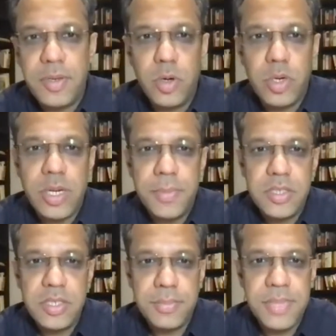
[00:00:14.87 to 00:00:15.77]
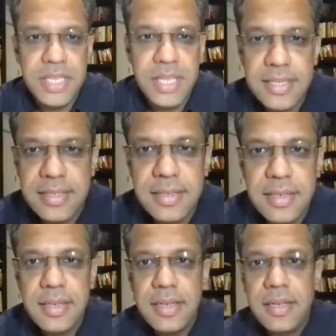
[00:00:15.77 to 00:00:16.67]
don't commit to something that's
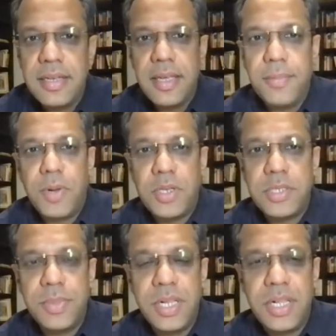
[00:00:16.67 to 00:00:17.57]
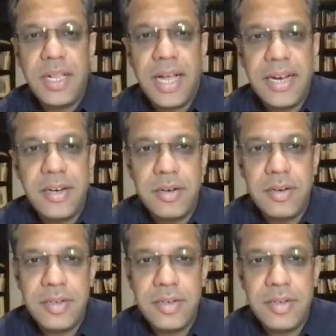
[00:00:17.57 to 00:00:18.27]
impossible and